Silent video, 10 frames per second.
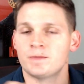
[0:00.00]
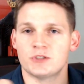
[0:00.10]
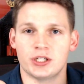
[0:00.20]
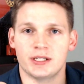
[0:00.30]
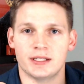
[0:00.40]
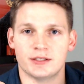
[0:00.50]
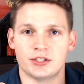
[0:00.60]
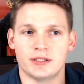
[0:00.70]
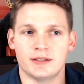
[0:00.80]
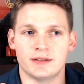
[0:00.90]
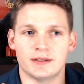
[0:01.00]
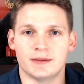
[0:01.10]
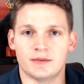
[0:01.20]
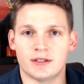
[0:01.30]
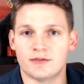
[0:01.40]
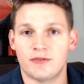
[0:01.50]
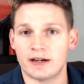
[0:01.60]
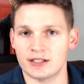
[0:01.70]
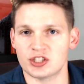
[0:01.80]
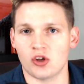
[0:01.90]
She
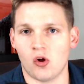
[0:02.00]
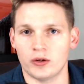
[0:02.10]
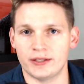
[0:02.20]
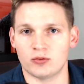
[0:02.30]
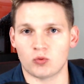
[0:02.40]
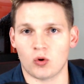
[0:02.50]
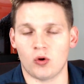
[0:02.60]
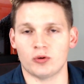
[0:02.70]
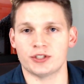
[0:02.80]
very solid in the role.